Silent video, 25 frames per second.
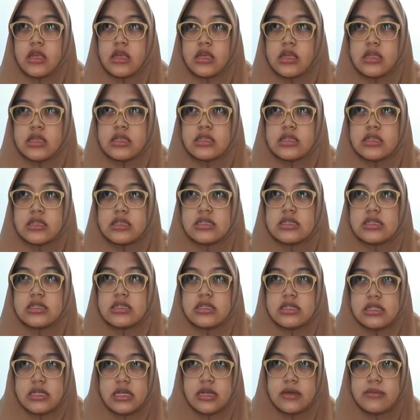In this
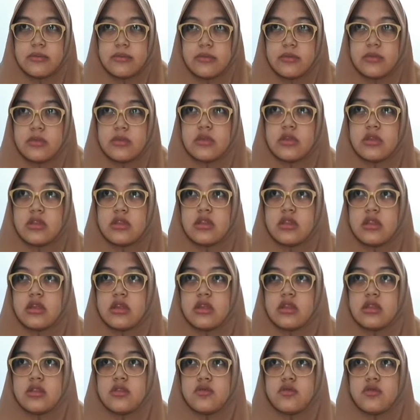step,
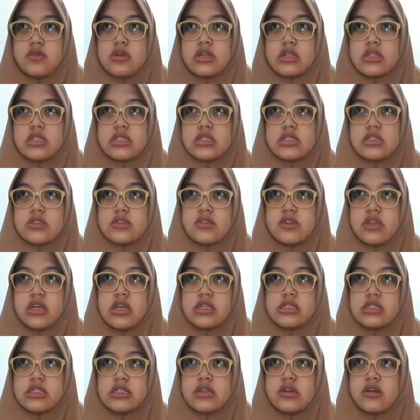it works
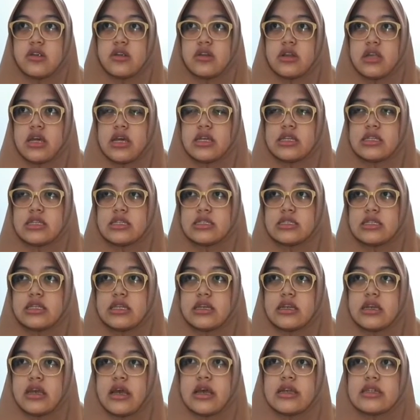together on
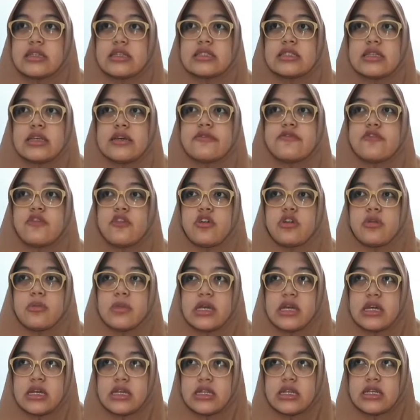editing for
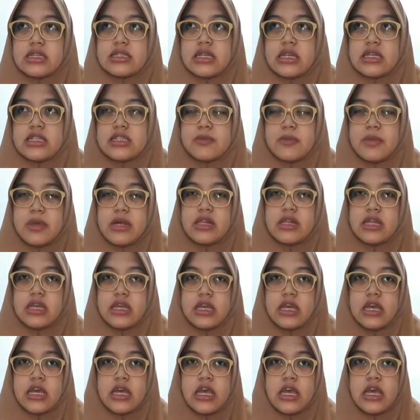mechanics and spelling.
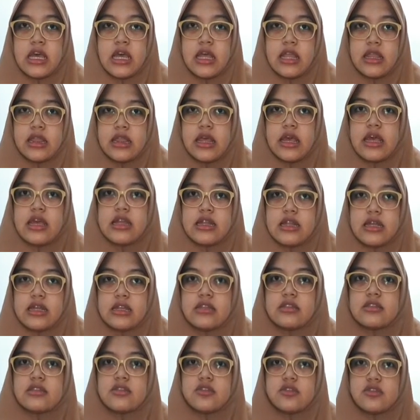They
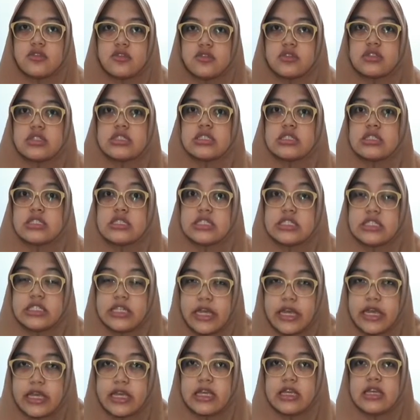need to
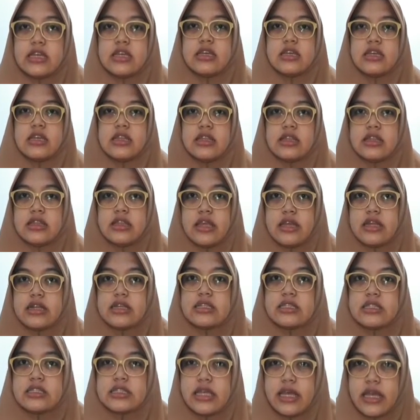check their
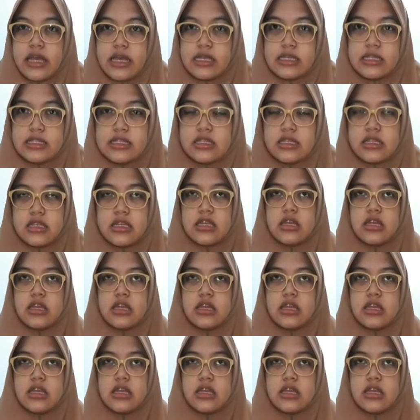text